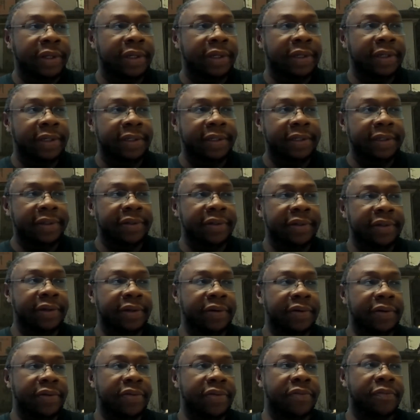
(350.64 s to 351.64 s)
and
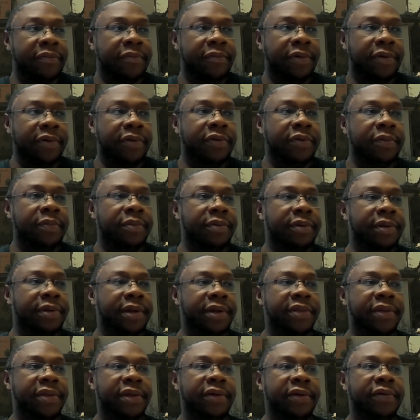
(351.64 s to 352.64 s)
there's
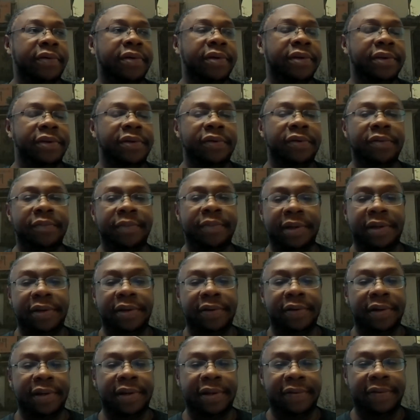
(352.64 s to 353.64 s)
multiple things that you can do to
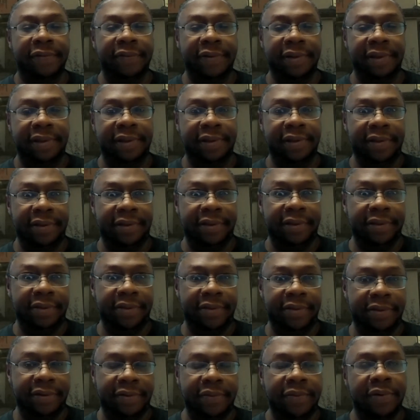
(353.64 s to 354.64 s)
make your life
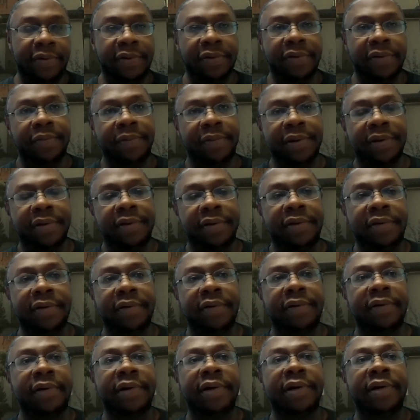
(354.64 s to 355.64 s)
easier or to make
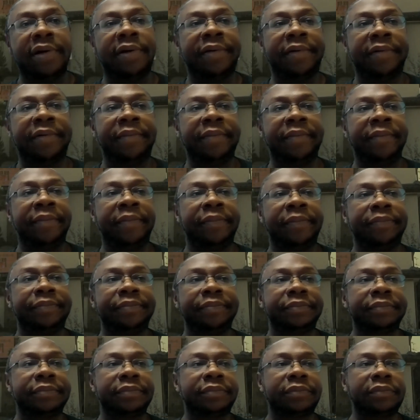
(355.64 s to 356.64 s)
a cure. Um,
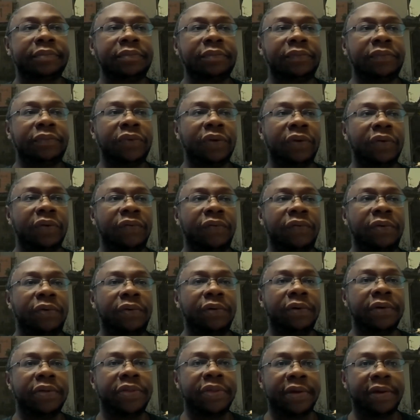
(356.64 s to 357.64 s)

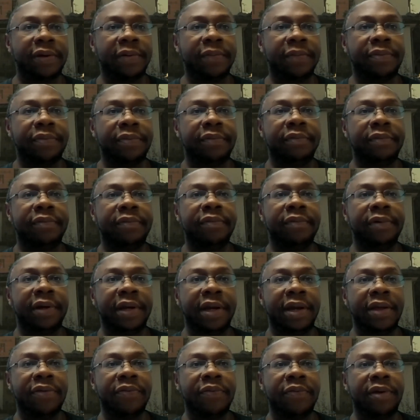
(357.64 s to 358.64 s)
for example,
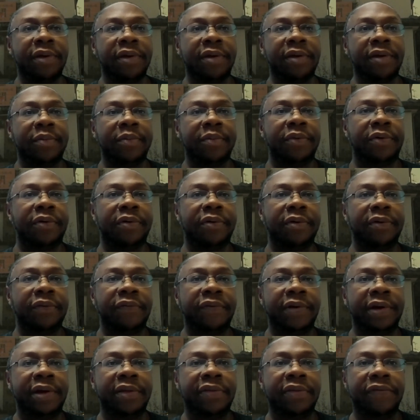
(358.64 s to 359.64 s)
as we get into
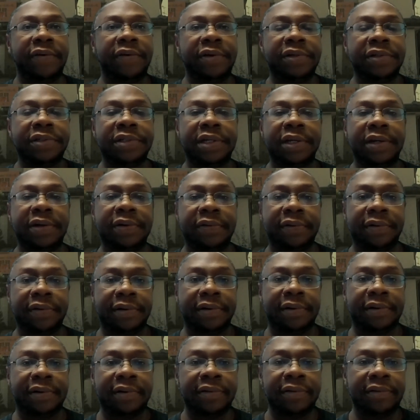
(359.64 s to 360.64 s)
more advanced features
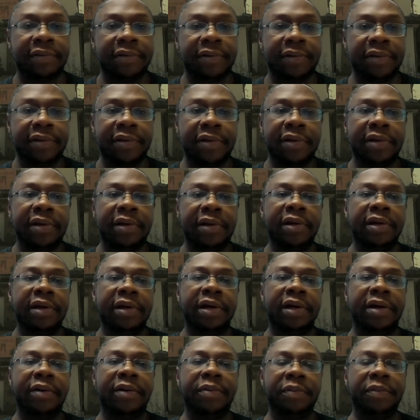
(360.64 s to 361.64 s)
later on,
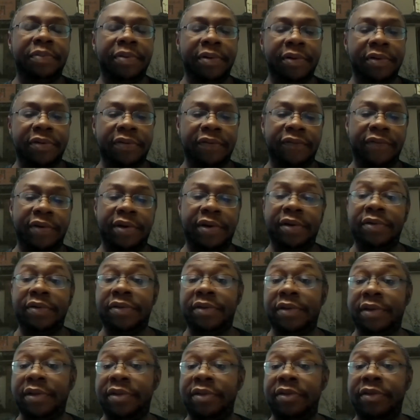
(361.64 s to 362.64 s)
I'll be posting
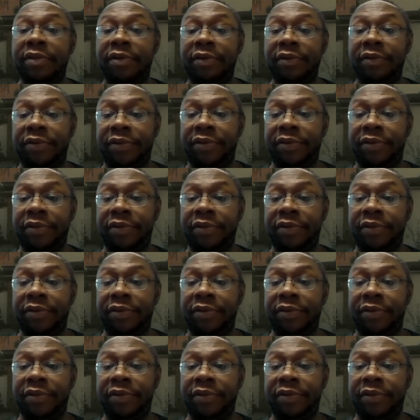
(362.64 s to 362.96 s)
videos to this